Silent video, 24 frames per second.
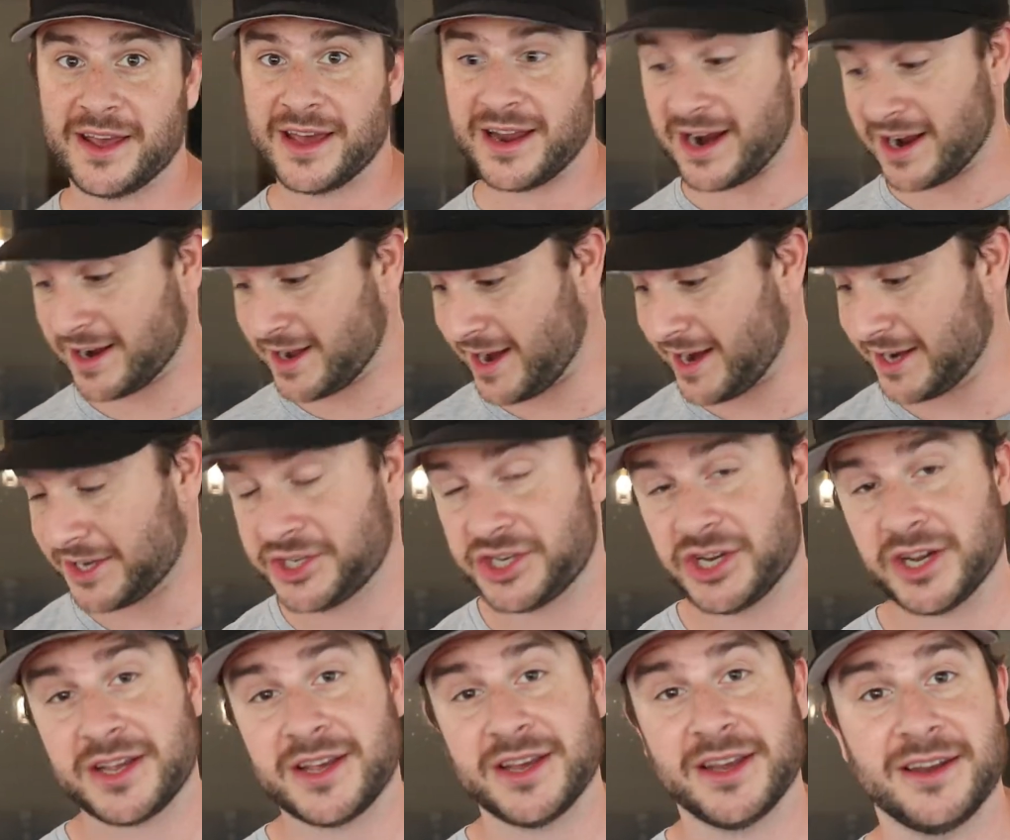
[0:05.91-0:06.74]
and I got a
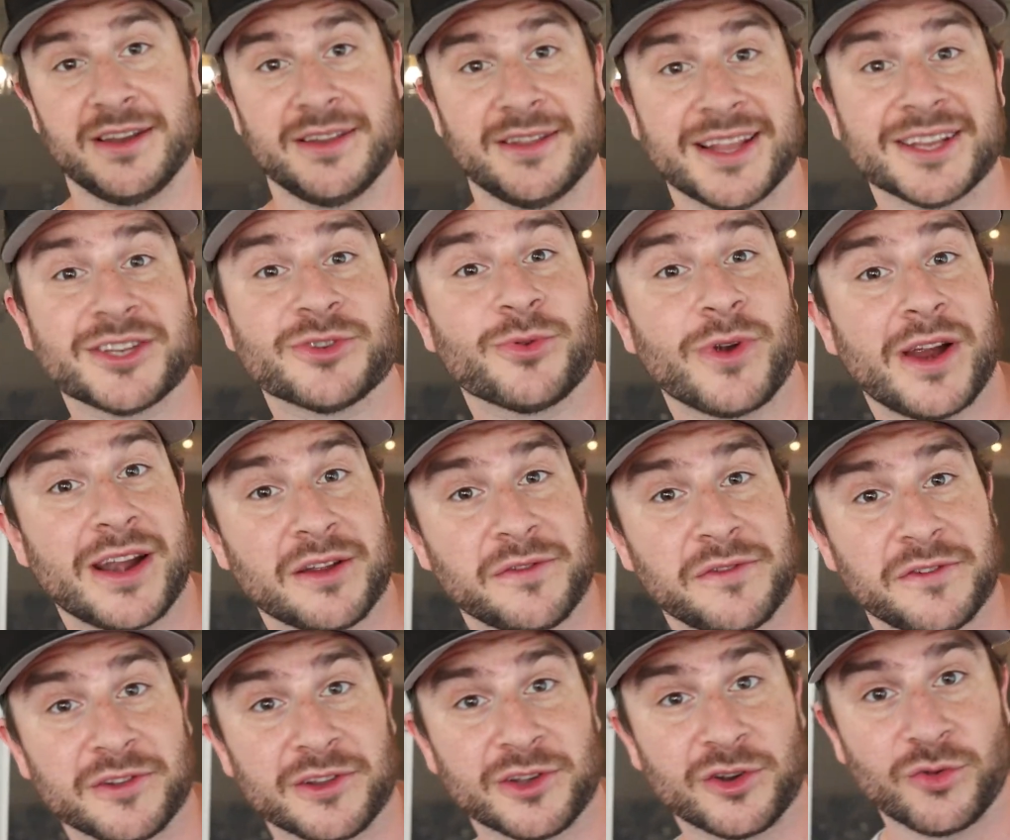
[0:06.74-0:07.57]
chicken that's ready
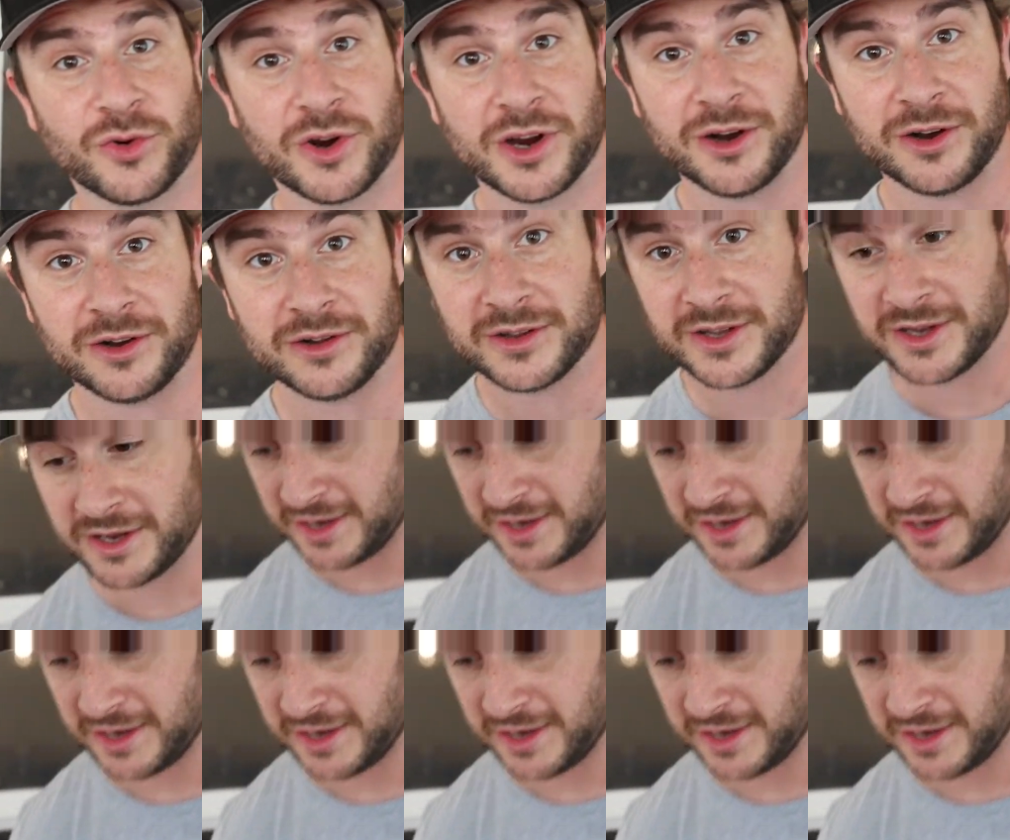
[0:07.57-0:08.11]
for the grill.